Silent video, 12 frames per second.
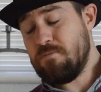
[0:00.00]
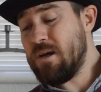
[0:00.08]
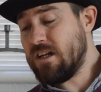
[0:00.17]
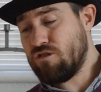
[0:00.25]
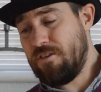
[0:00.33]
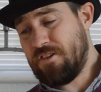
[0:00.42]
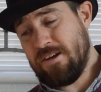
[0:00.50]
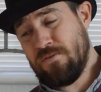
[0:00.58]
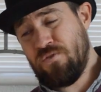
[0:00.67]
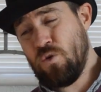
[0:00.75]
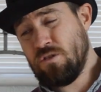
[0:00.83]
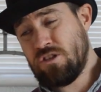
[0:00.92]
Mega Drive games,
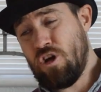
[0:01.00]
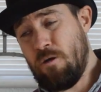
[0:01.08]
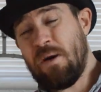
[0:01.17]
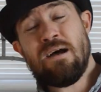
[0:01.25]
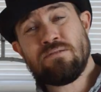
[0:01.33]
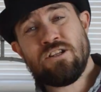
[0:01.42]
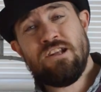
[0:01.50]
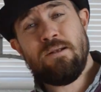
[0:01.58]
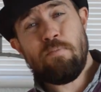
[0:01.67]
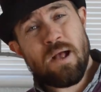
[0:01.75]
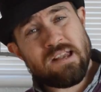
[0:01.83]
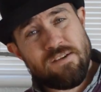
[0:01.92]
full stop. Absolutely
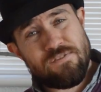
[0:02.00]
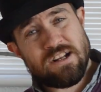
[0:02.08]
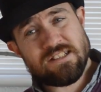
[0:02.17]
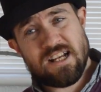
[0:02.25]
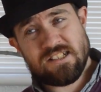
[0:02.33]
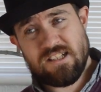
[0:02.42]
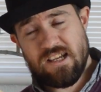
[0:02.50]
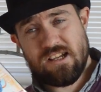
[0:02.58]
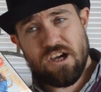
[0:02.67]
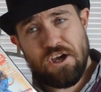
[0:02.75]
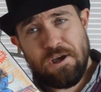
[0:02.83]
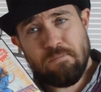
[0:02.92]
bloody fantastic
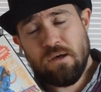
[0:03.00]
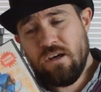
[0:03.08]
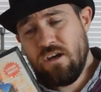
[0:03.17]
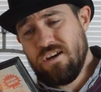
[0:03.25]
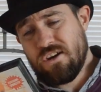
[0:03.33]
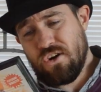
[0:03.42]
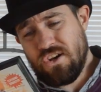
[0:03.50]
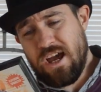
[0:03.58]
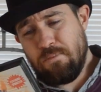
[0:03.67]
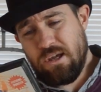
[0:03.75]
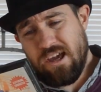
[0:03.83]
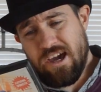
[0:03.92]

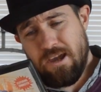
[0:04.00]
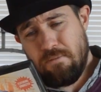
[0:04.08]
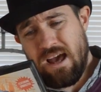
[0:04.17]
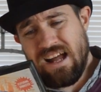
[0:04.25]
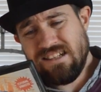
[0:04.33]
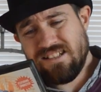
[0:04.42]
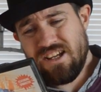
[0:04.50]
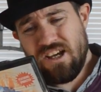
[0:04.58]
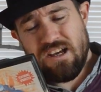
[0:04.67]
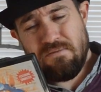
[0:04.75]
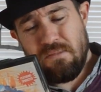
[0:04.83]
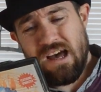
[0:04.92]
Konami game, and
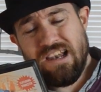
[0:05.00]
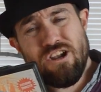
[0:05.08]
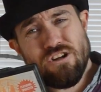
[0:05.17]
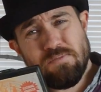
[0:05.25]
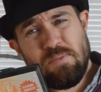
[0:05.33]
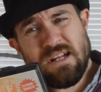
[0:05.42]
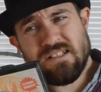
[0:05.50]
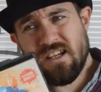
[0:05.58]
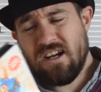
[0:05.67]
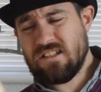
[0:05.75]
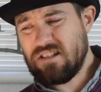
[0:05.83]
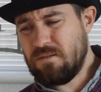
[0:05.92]
a lot
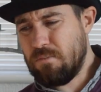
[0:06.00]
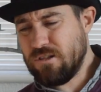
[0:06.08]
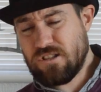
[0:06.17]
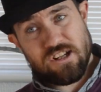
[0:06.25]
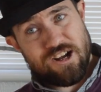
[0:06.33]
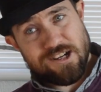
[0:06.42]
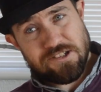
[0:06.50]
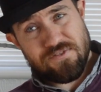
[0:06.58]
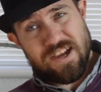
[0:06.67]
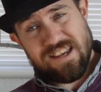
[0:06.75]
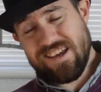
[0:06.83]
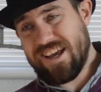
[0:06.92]
better than most of the
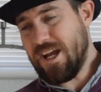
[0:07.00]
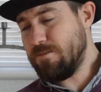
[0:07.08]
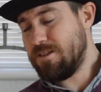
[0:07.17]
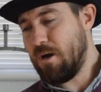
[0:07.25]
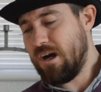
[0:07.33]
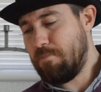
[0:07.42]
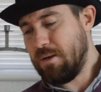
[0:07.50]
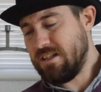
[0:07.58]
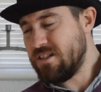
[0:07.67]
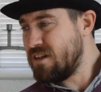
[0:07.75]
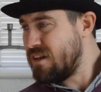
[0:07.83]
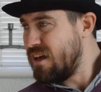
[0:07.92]
Castlevania games in my
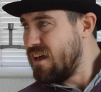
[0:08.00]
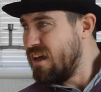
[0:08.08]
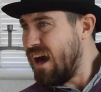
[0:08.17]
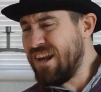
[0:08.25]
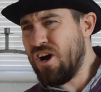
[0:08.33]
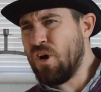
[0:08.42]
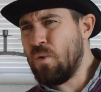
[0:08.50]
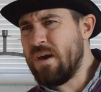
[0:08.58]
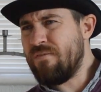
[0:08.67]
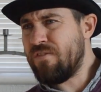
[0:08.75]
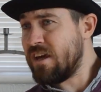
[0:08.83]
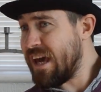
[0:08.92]
opinion, along
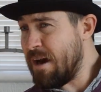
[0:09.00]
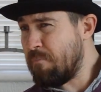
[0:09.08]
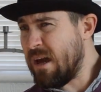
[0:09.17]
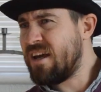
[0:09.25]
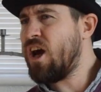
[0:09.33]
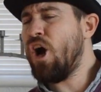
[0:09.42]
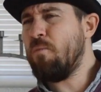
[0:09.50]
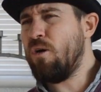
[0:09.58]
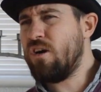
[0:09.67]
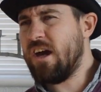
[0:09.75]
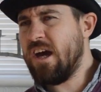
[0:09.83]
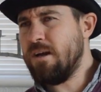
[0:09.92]
with the Gambit
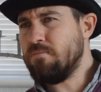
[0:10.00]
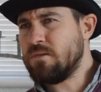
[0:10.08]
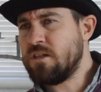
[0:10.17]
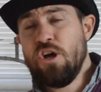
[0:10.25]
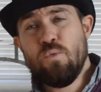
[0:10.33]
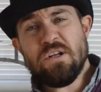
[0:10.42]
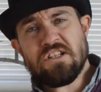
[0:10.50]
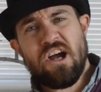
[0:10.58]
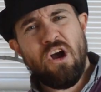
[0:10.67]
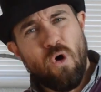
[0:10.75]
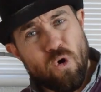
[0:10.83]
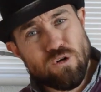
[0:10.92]
Goemon games, which
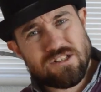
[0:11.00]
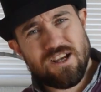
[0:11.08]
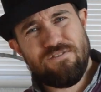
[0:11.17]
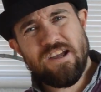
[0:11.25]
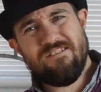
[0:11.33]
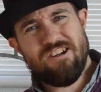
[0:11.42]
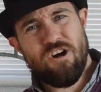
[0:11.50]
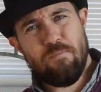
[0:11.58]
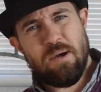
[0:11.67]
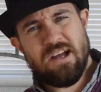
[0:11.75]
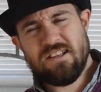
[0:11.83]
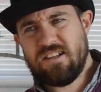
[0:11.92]
I also think are a lot
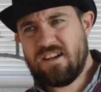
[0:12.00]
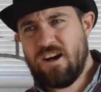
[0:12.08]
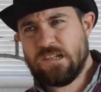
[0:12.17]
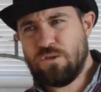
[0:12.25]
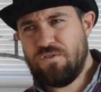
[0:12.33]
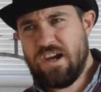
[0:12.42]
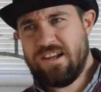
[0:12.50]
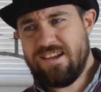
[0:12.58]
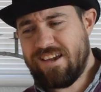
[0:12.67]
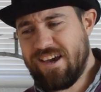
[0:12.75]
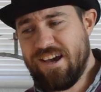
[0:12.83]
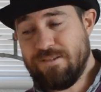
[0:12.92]
better than the
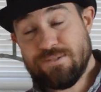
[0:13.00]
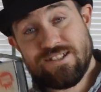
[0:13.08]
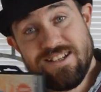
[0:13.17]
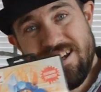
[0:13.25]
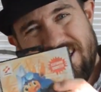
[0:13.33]
Castlevania games.